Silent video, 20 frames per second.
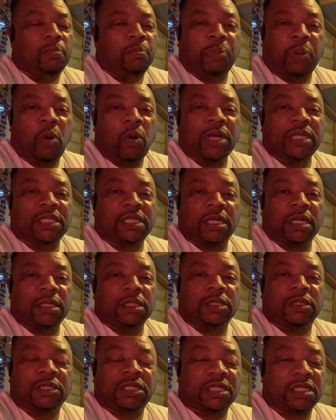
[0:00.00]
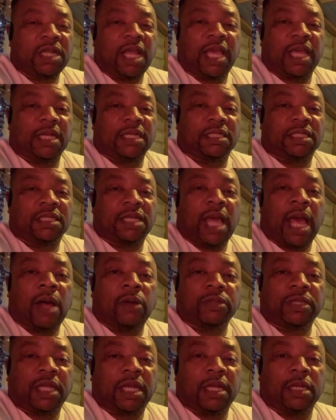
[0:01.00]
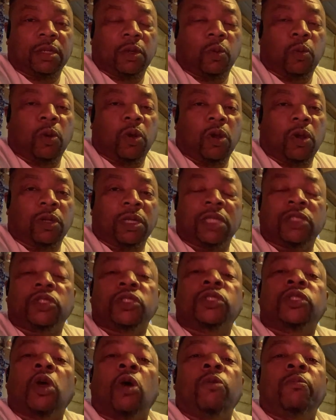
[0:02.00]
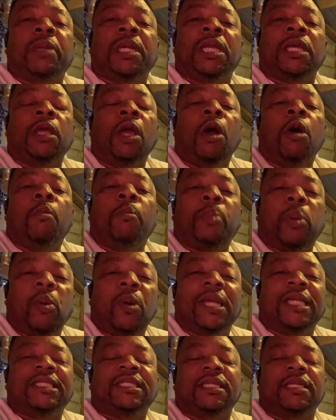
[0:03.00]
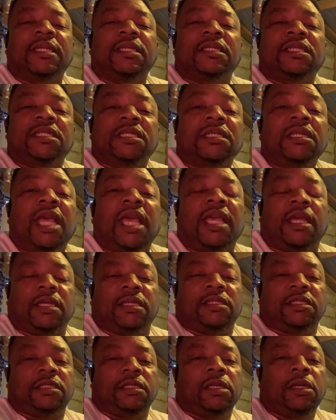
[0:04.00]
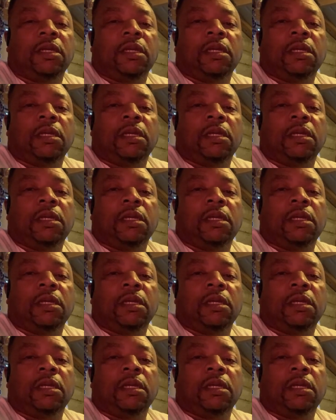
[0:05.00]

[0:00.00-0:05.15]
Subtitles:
Poisonous snakes out there in the world. There's so many poisonous snakes.